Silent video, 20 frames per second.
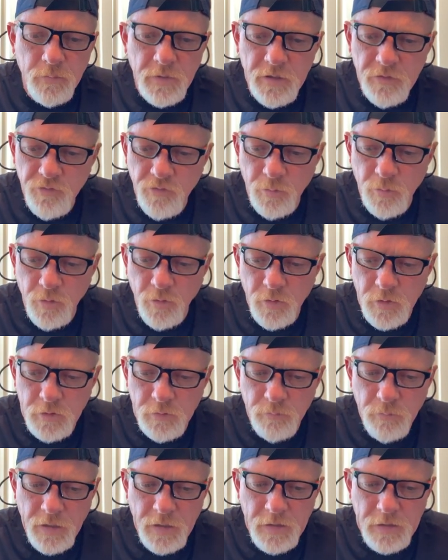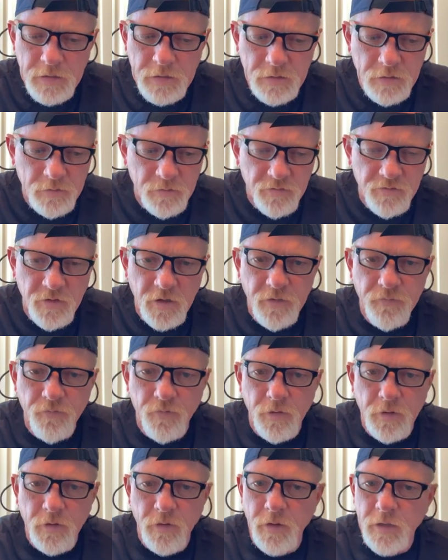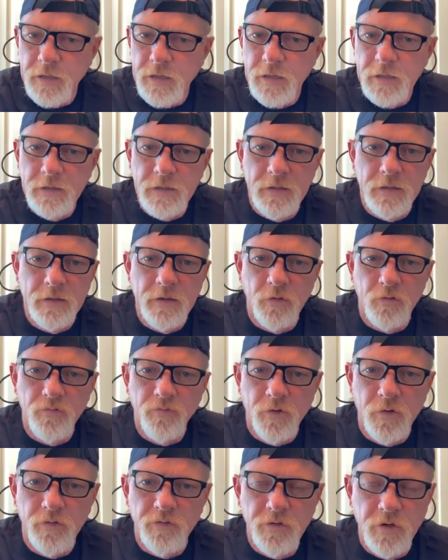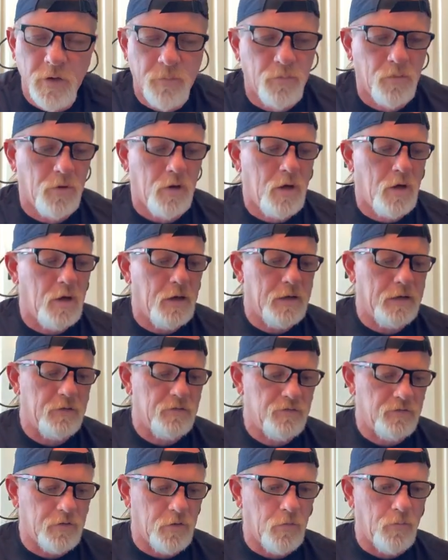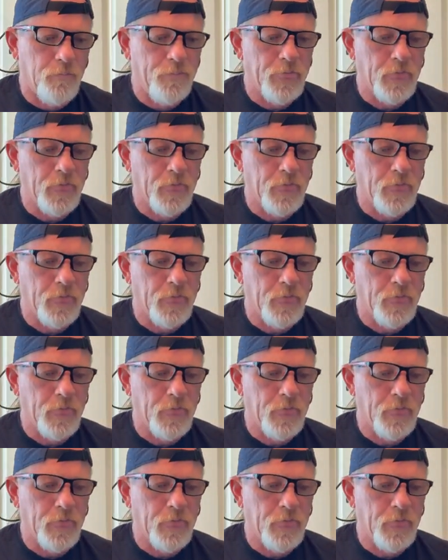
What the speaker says: miserable and pain and suffering like I did those first couple of hikes. So